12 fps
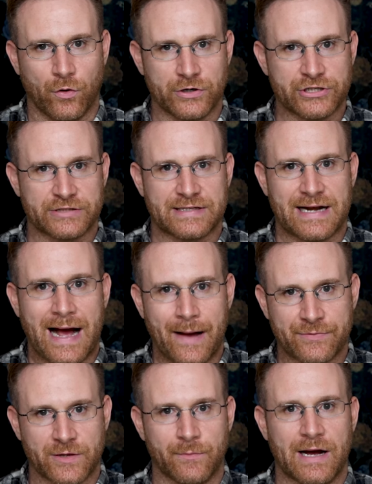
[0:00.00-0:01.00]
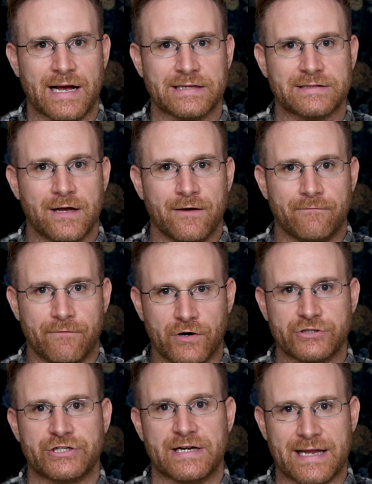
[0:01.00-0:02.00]
or just an optimized
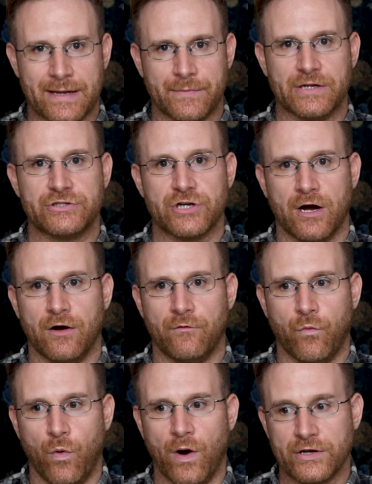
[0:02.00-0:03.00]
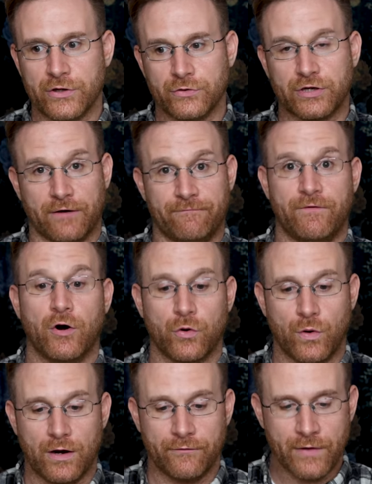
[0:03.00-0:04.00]
version image of what you took a
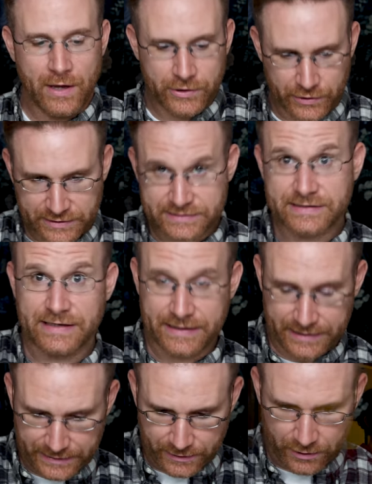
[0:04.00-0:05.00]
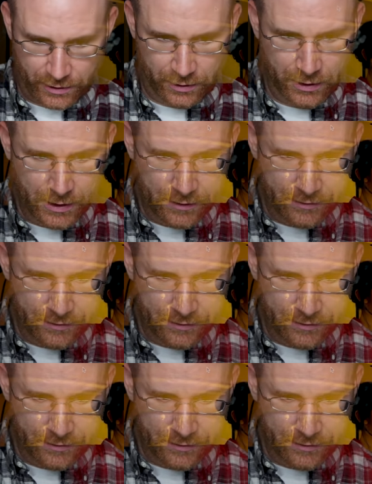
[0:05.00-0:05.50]
photo of. You can see here